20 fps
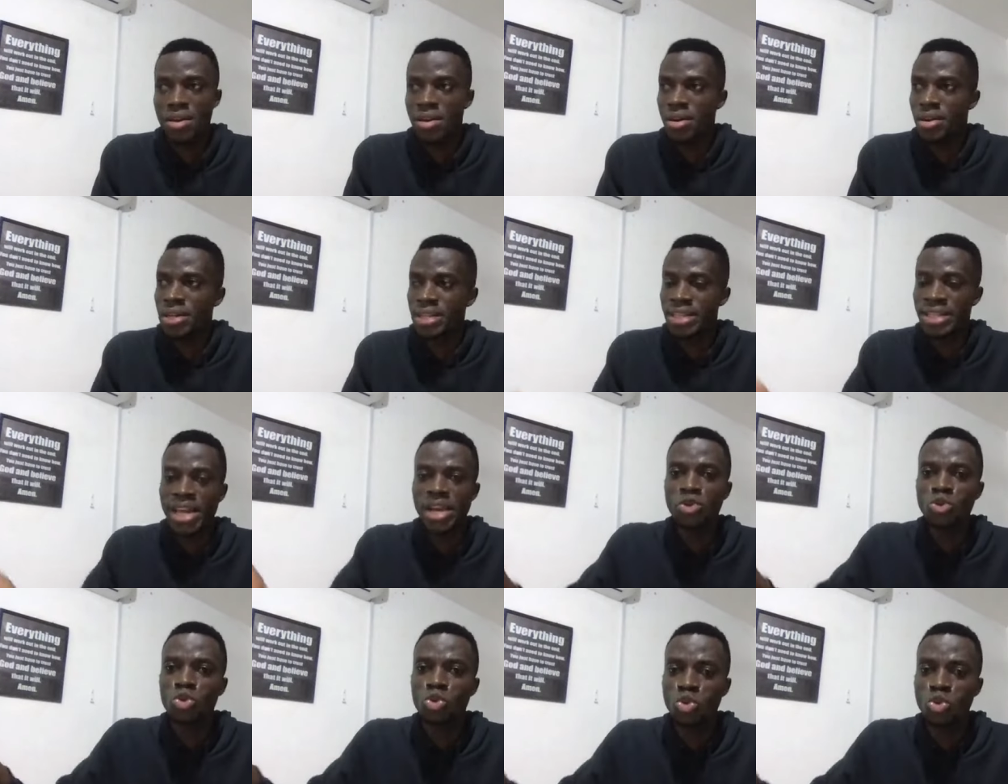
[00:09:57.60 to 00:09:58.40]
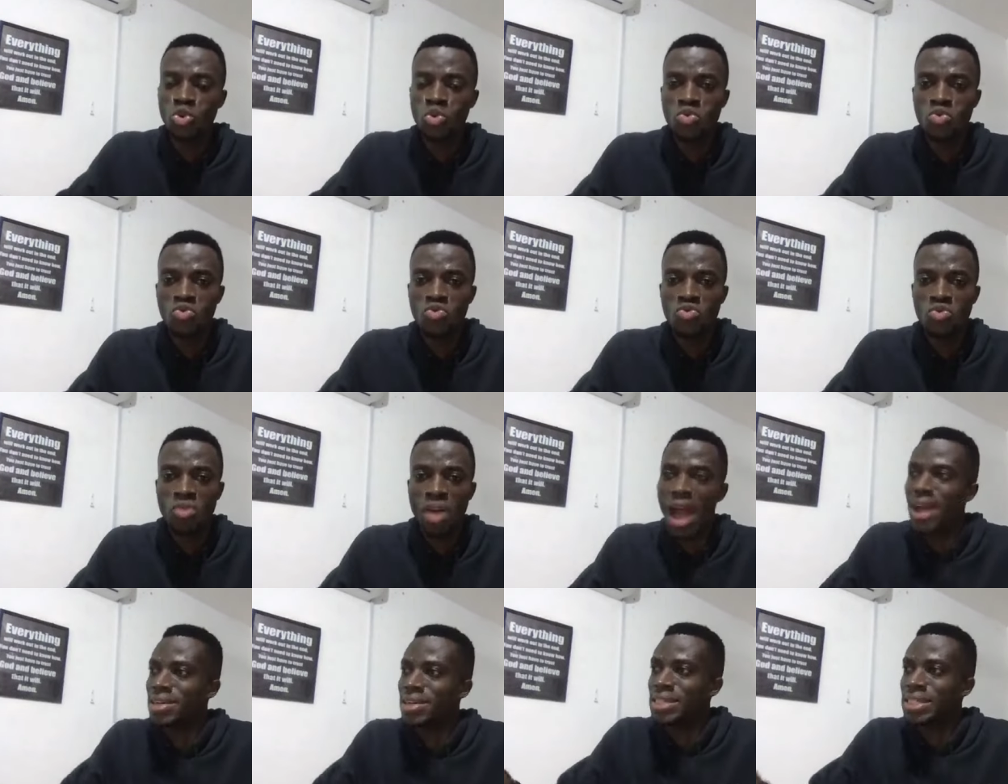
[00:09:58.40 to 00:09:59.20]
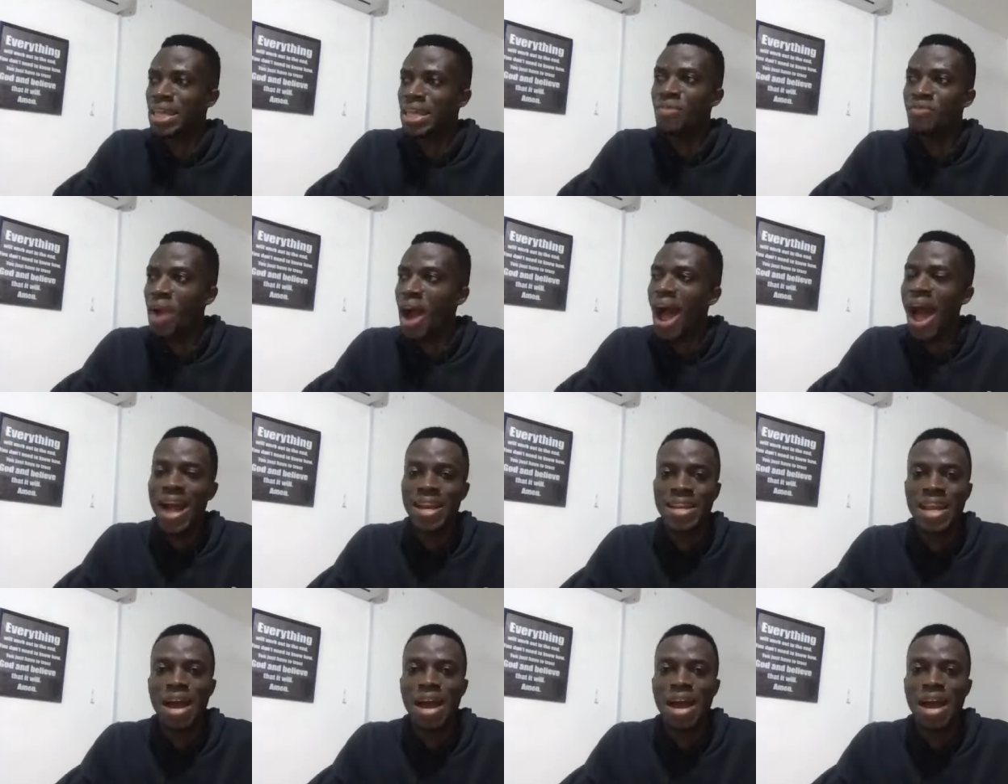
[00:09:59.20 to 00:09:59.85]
densu and several other